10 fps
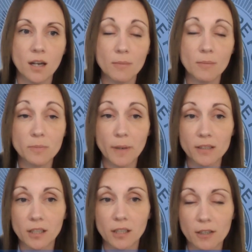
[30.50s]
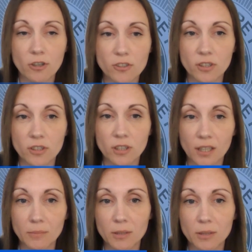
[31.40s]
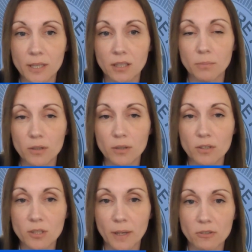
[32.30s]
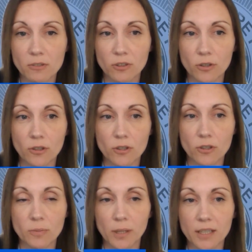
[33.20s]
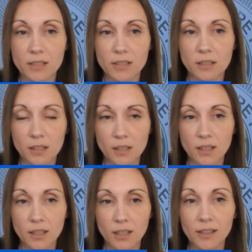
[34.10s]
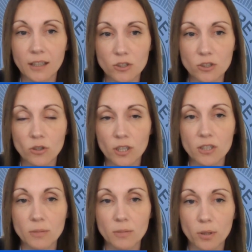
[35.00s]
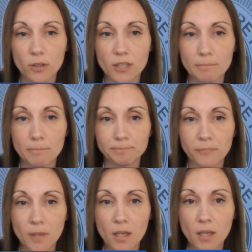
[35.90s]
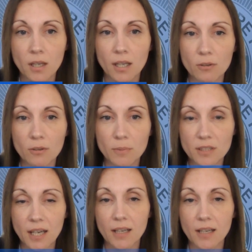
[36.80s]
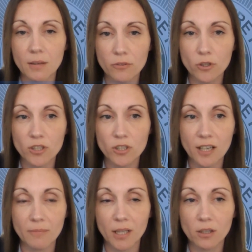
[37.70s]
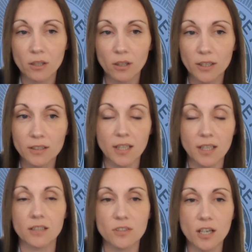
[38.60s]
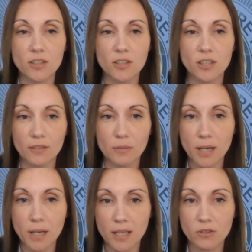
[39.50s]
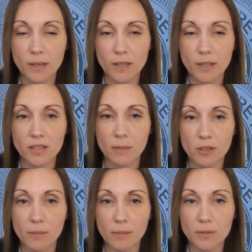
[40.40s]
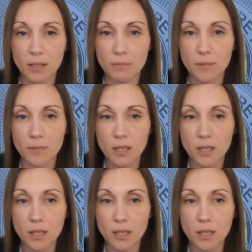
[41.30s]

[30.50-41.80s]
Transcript: I'm Inspector Clare Crossan and I'm the Domestic Abuse Inspector at North Yorkshire Police, and I lead our stalking support team. Here with me today, I'm fortunate to have my colleague Det Sgt Gavin Mayes from our cybercrime team,